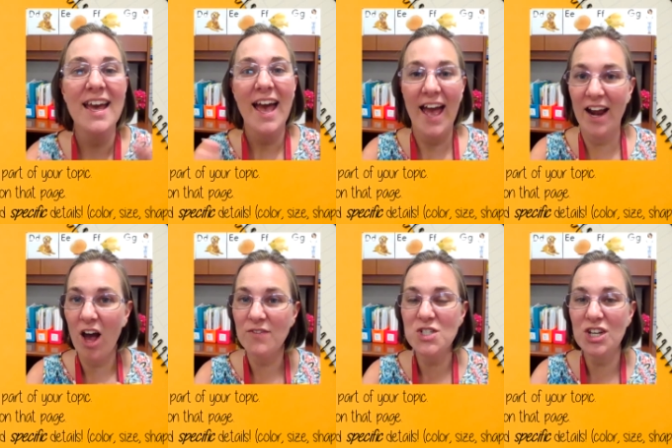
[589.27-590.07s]
Head
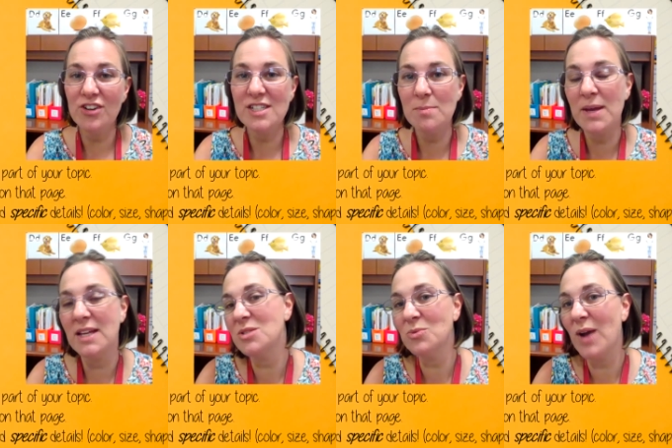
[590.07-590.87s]
off to your
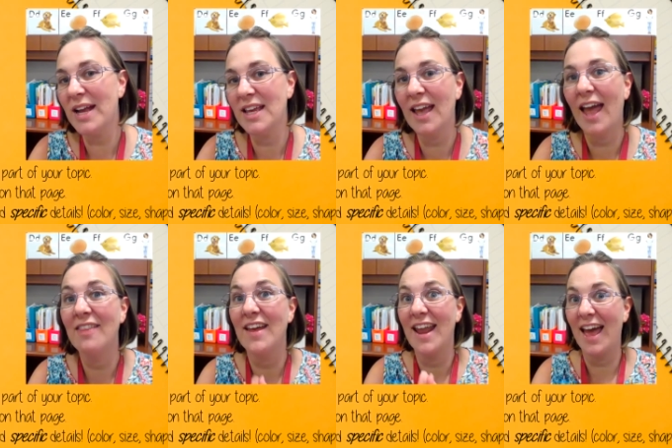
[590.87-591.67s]
independent writing and
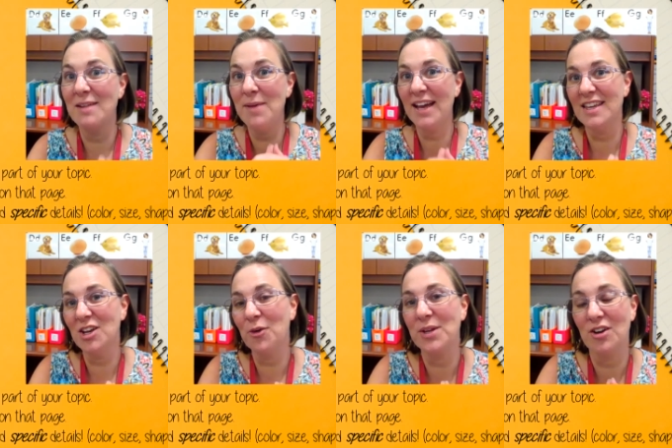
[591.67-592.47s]
then head back
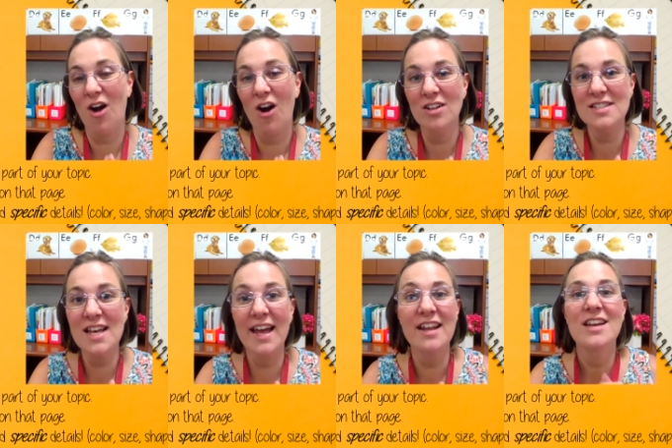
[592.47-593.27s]
here when you're all
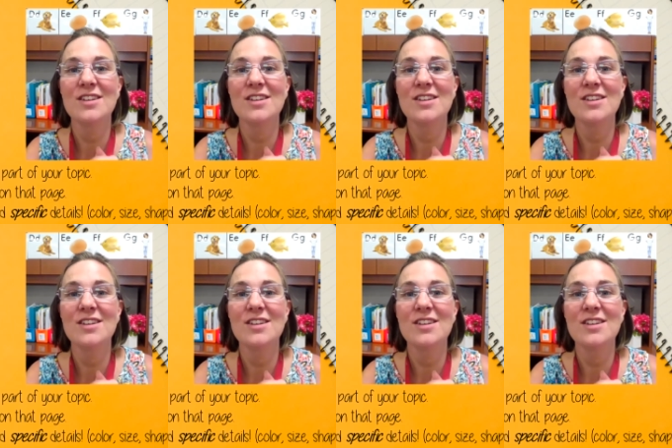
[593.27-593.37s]
done